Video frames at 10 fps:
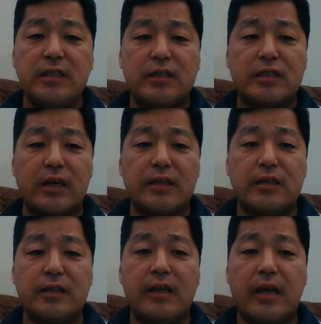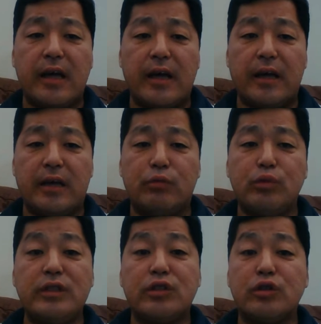cited a
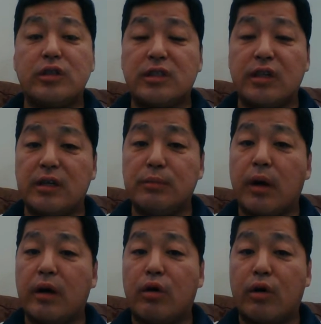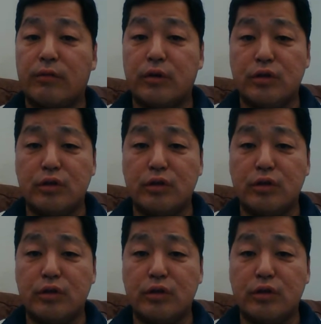research study by Harvard